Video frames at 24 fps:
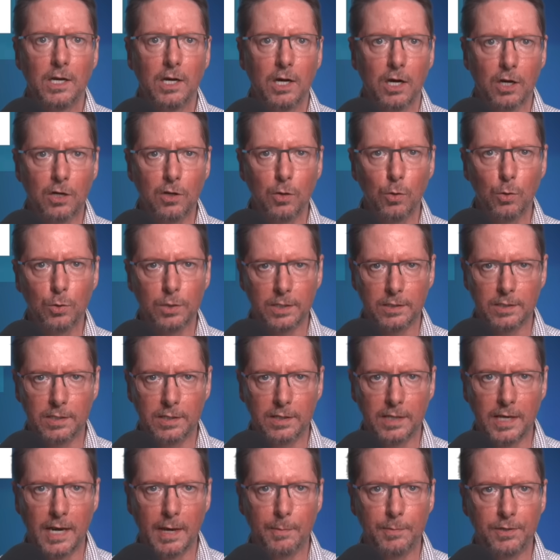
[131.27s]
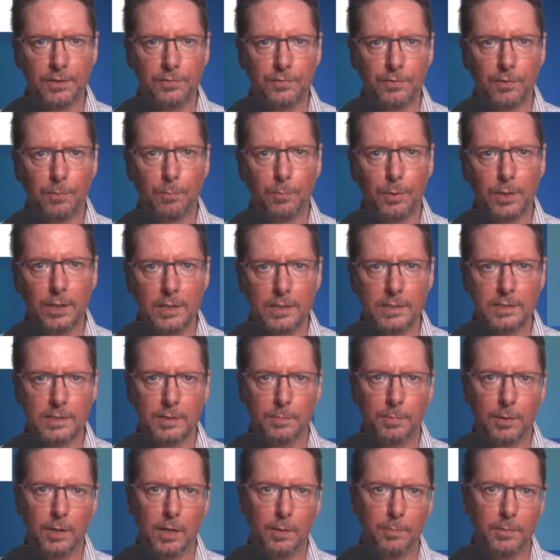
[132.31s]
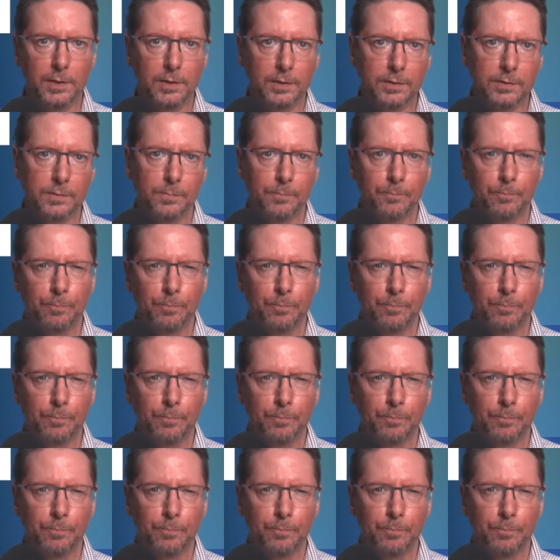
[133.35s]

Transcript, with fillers: according to the Abbotsford Police Department.